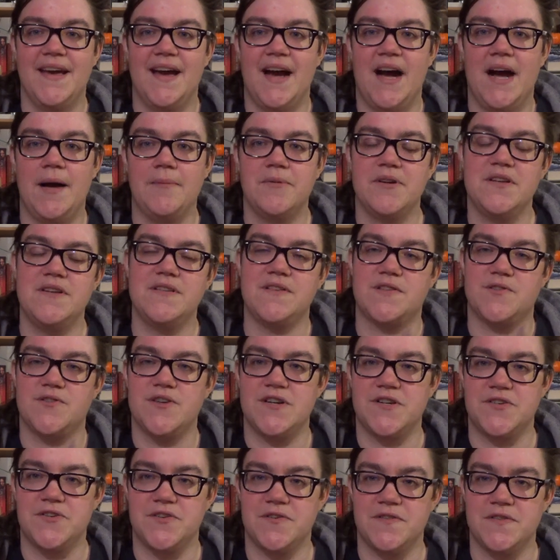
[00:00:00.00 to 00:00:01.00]
gonna
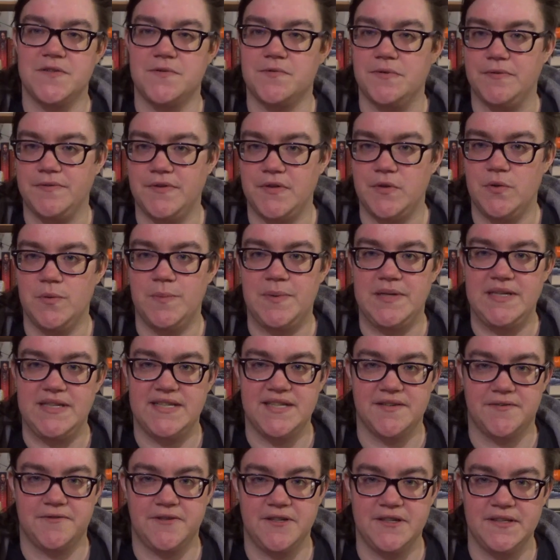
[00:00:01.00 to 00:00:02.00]
structure this review a bit
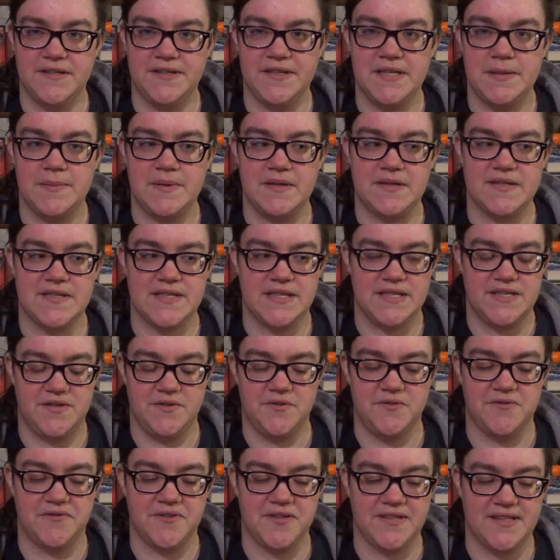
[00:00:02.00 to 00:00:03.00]
differently because I
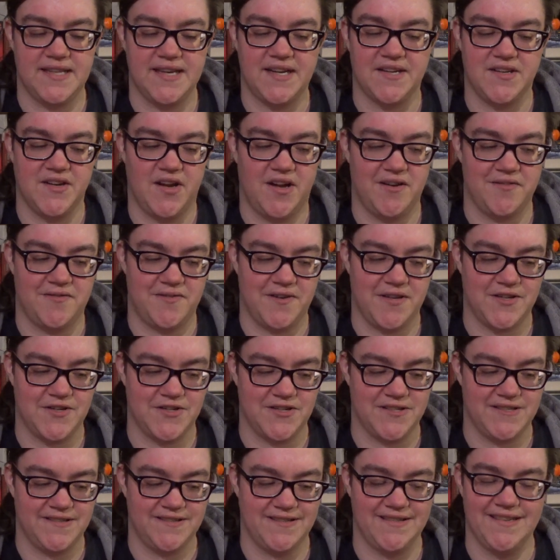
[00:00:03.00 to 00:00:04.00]
do feel like
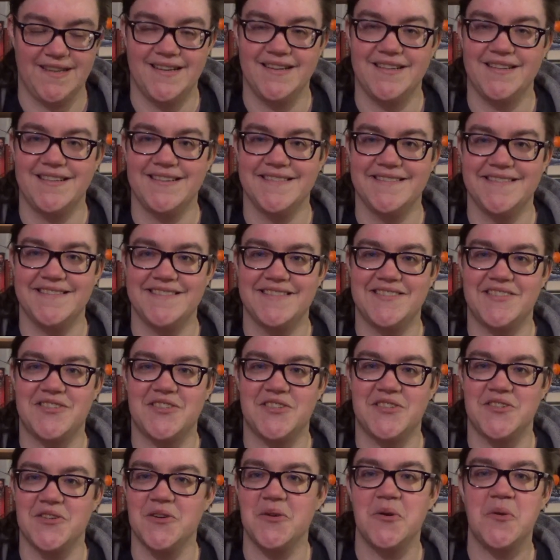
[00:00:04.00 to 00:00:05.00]
non-fiction
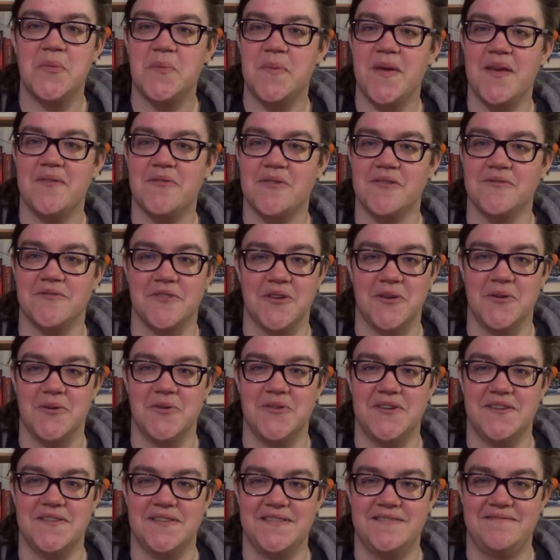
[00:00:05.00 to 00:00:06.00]
should be
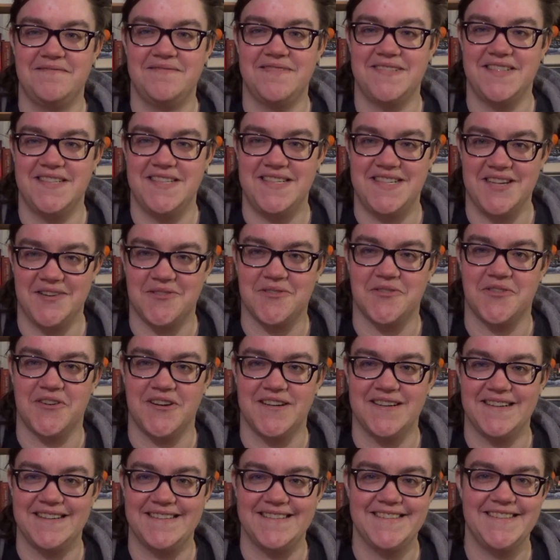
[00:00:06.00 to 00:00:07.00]
reviewed
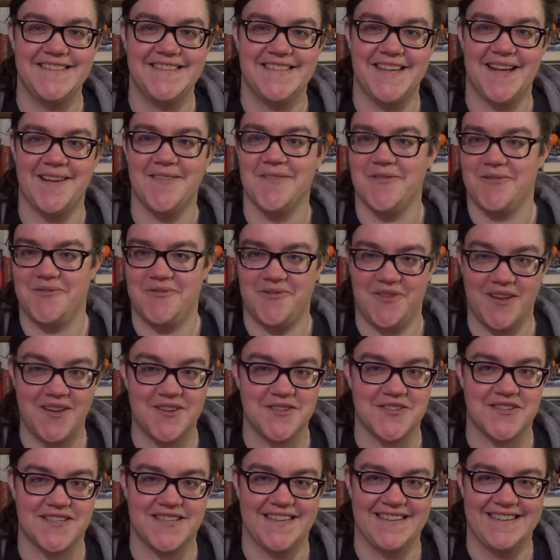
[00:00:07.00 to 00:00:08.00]
differently than
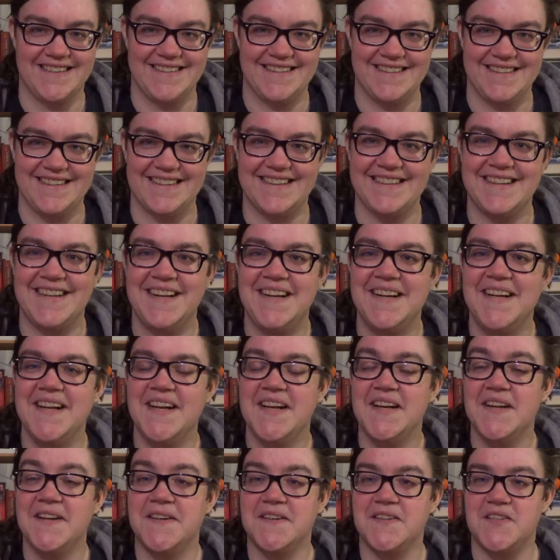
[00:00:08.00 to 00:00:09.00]
fiction.
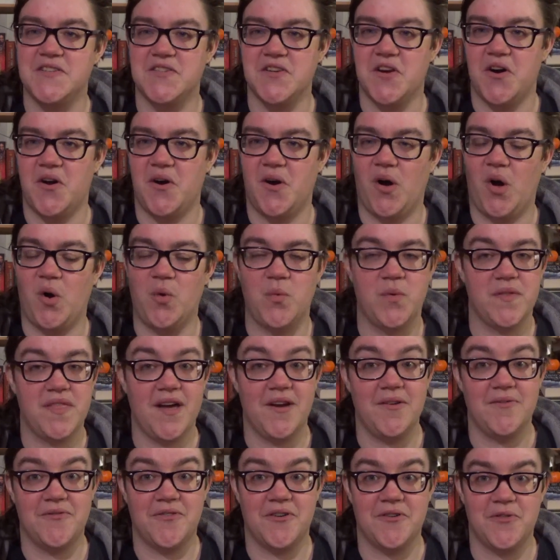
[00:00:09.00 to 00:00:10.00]
So
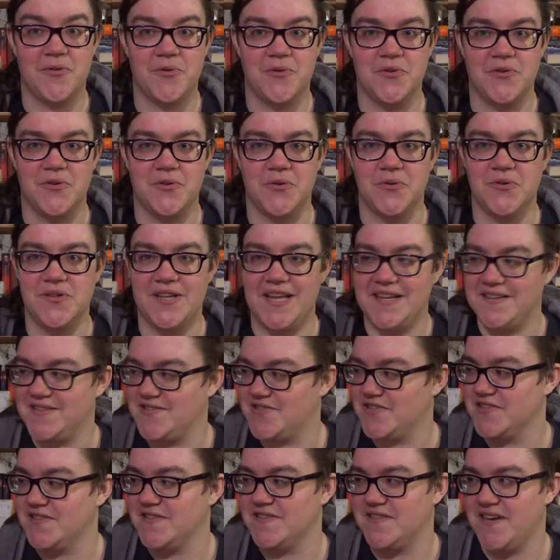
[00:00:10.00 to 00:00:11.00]
without further ado, let's
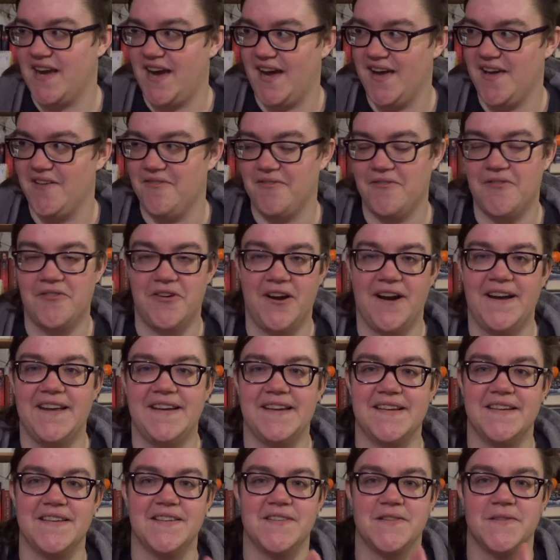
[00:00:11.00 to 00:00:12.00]
just dive right
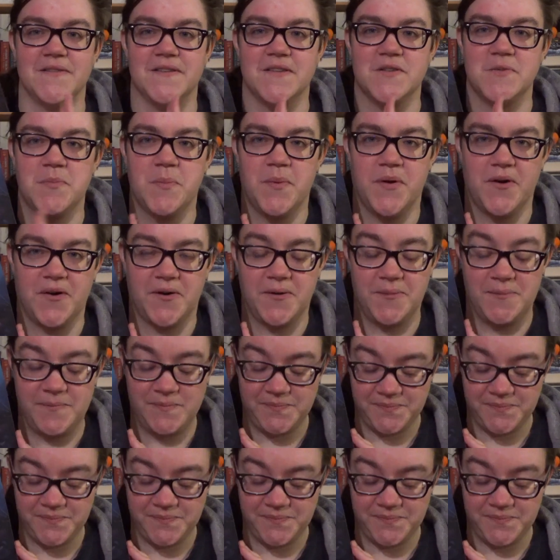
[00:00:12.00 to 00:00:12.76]
into this book.